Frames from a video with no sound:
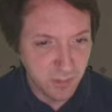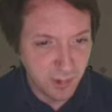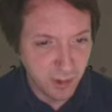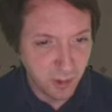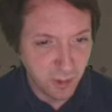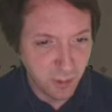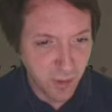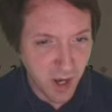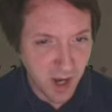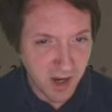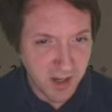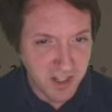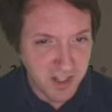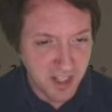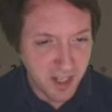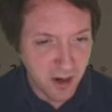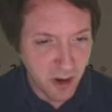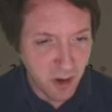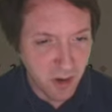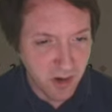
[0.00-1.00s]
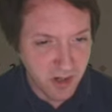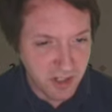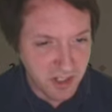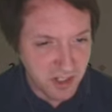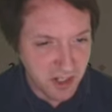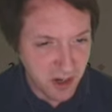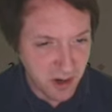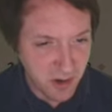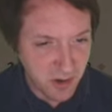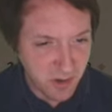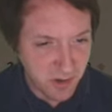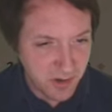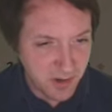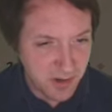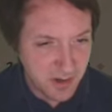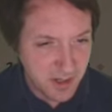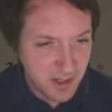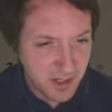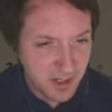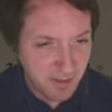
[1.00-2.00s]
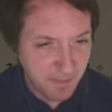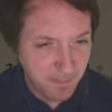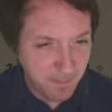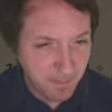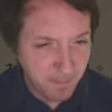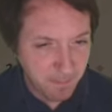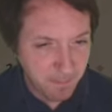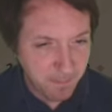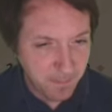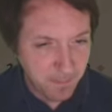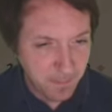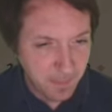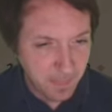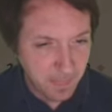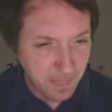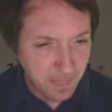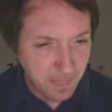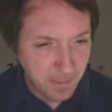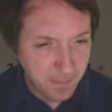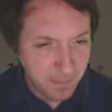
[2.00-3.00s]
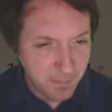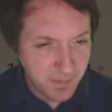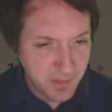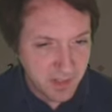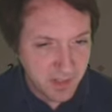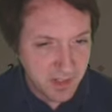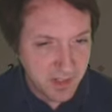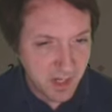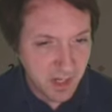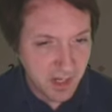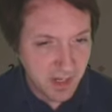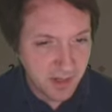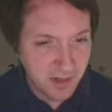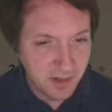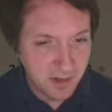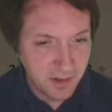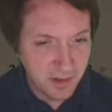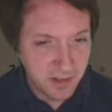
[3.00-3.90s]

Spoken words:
rocks that aren't stone? Sand or